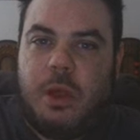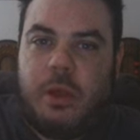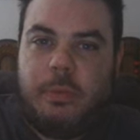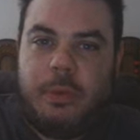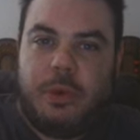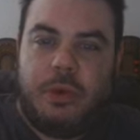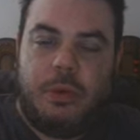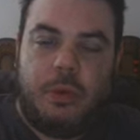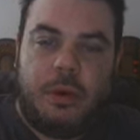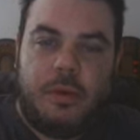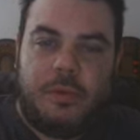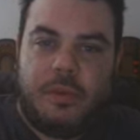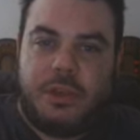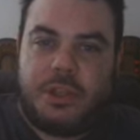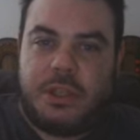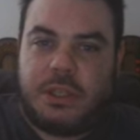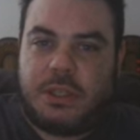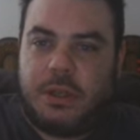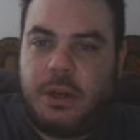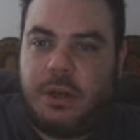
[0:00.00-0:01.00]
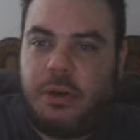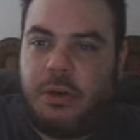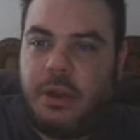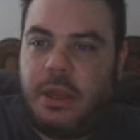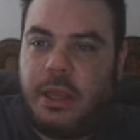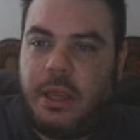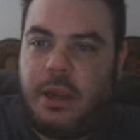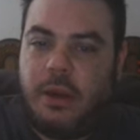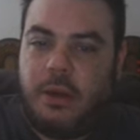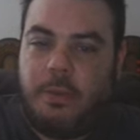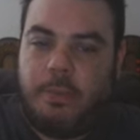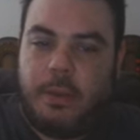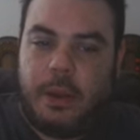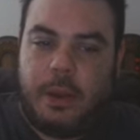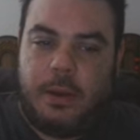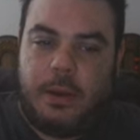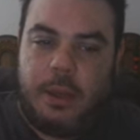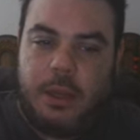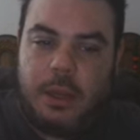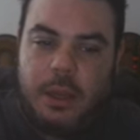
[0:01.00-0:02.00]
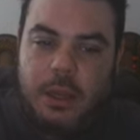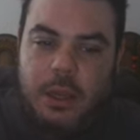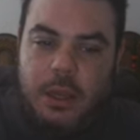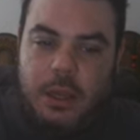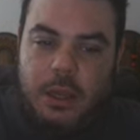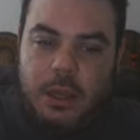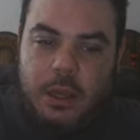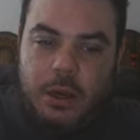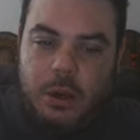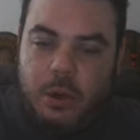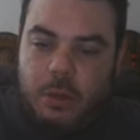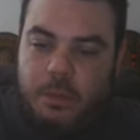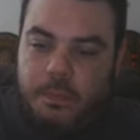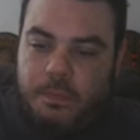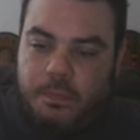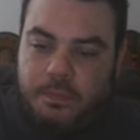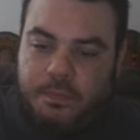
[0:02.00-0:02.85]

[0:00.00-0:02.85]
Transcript: I've been doing it for just under a year, but you know,